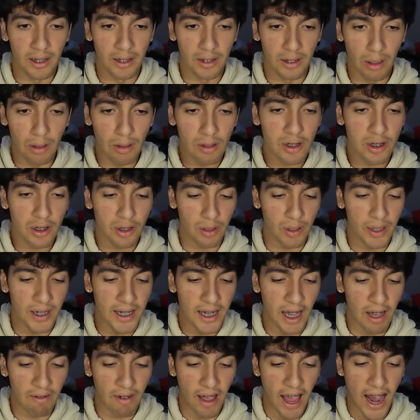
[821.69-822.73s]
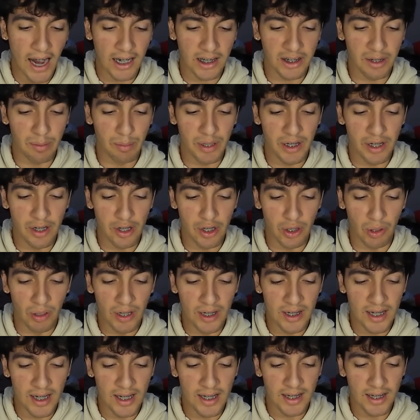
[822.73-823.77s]
Those 3 have actually been
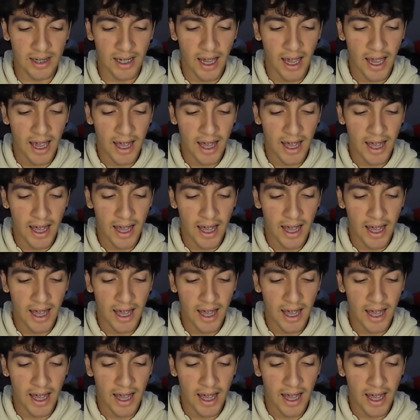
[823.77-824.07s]
choices